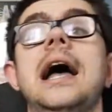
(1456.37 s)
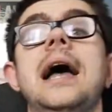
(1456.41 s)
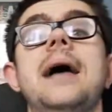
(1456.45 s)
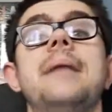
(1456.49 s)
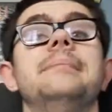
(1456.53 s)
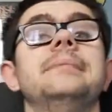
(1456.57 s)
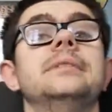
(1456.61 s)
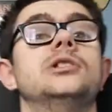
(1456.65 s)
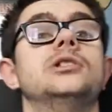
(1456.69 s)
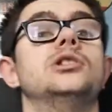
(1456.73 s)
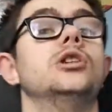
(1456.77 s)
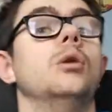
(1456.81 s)

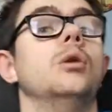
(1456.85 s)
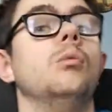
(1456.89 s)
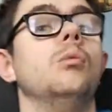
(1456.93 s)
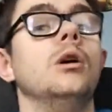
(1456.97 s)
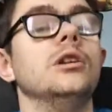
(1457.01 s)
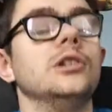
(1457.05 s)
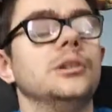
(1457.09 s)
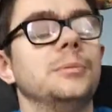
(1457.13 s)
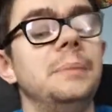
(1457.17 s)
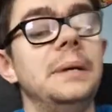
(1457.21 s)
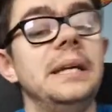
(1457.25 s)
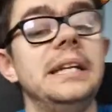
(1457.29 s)
So
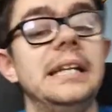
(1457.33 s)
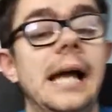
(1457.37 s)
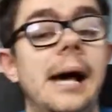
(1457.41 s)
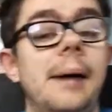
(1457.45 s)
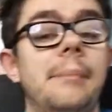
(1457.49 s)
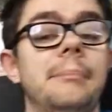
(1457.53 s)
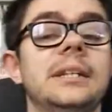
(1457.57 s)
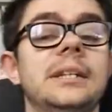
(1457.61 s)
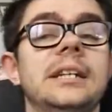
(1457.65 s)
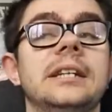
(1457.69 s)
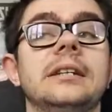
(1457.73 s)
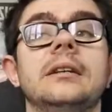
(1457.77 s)
what's been
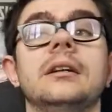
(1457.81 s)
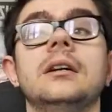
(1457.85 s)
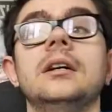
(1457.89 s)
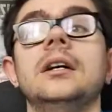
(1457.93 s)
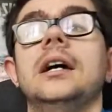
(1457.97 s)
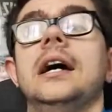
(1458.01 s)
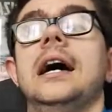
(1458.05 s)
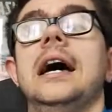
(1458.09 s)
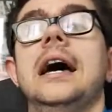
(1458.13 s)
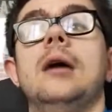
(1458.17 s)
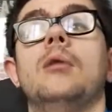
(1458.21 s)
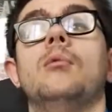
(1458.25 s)
happening
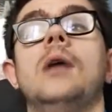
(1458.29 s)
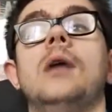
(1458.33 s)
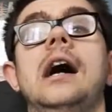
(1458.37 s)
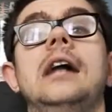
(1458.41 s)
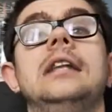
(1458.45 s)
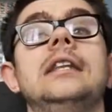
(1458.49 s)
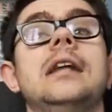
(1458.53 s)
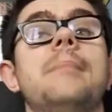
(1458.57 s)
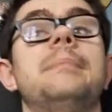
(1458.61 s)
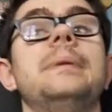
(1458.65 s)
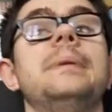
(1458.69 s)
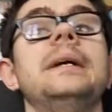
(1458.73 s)

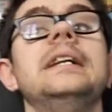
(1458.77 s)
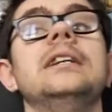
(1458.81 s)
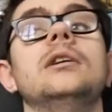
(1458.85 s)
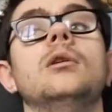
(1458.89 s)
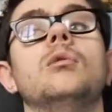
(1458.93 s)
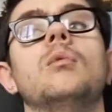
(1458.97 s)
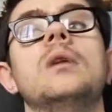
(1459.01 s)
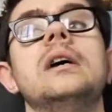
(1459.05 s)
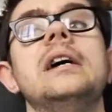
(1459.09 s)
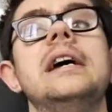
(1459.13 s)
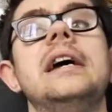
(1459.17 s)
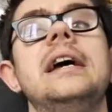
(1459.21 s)
while I've been
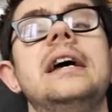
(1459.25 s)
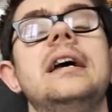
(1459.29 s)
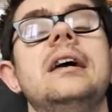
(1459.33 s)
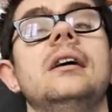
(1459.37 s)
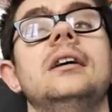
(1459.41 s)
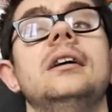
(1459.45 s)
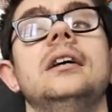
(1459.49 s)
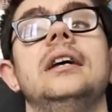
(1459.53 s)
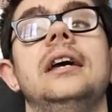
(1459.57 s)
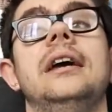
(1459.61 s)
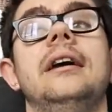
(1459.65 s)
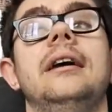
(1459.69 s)

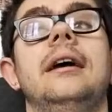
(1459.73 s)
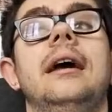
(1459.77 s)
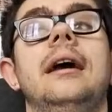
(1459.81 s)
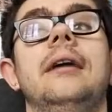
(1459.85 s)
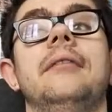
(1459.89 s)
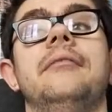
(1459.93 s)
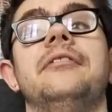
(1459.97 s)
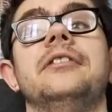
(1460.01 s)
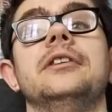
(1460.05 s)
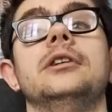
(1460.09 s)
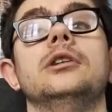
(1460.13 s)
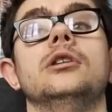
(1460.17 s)
away,
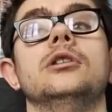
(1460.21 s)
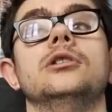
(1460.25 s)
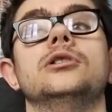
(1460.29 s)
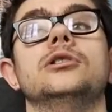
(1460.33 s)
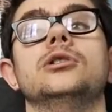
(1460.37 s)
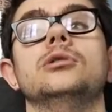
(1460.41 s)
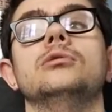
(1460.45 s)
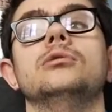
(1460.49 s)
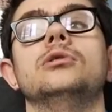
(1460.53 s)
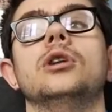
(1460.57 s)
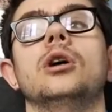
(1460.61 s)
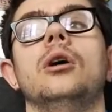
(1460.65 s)
for those
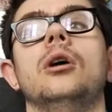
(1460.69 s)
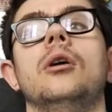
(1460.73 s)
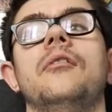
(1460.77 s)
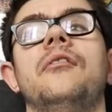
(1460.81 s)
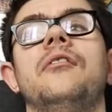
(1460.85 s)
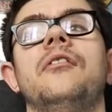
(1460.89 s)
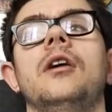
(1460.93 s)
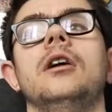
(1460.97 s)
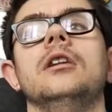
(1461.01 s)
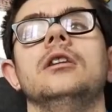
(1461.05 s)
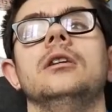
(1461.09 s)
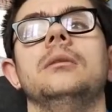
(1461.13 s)
who don't
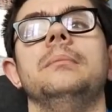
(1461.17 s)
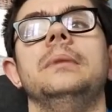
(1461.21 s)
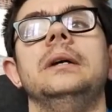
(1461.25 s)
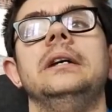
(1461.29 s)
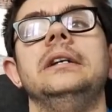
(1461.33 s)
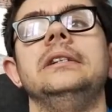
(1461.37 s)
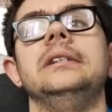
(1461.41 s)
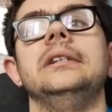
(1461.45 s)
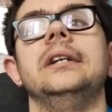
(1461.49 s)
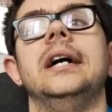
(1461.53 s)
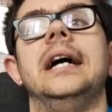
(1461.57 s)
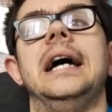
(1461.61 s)
follow
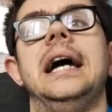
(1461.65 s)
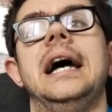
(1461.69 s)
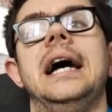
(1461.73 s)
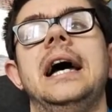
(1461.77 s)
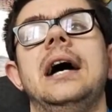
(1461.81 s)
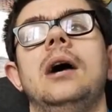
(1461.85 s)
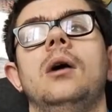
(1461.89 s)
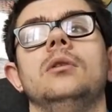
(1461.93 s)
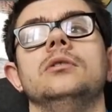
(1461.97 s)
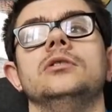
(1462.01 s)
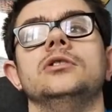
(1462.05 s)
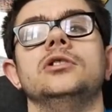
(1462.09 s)
me
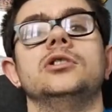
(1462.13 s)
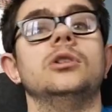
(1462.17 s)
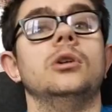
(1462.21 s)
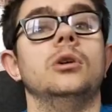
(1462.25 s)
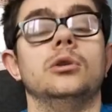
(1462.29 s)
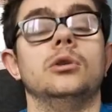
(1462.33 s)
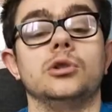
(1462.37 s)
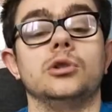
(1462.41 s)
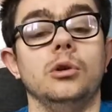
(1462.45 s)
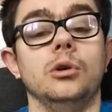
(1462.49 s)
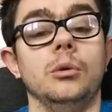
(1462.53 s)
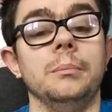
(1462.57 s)
on
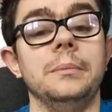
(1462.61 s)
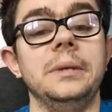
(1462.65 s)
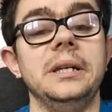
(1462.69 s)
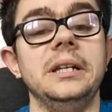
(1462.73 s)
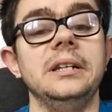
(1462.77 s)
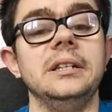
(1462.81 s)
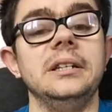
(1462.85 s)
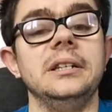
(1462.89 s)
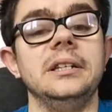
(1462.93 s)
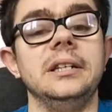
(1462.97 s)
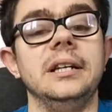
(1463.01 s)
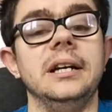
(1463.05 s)
social
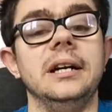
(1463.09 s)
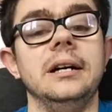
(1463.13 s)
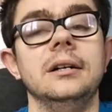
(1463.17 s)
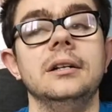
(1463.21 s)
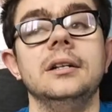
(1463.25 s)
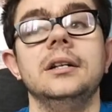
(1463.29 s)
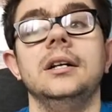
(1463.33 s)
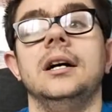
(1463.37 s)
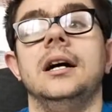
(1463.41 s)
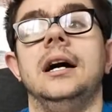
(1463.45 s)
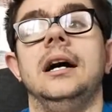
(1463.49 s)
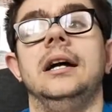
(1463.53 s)
media
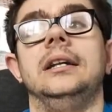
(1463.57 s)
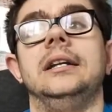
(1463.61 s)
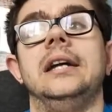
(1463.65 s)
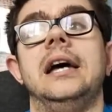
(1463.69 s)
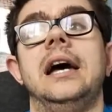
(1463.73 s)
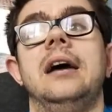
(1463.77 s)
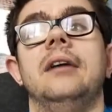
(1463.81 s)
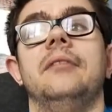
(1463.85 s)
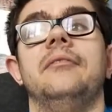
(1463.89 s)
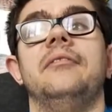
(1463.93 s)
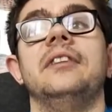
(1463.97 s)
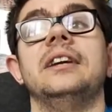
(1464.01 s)

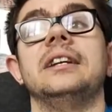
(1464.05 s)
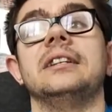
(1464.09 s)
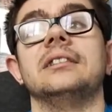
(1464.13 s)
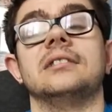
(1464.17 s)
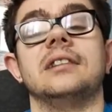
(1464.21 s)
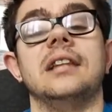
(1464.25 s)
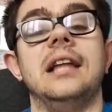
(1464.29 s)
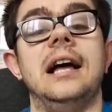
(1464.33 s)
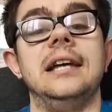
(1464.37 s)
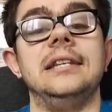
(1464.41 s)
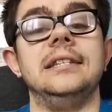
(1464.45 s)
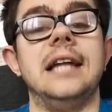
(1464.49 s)
and things
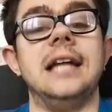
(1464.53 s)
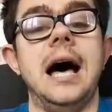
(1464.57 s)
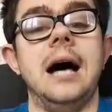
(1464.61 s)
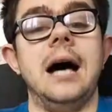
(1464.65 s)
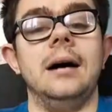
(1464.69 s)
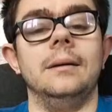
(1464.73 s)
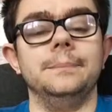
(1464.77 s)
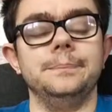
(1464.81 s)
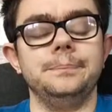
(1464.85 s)
like that.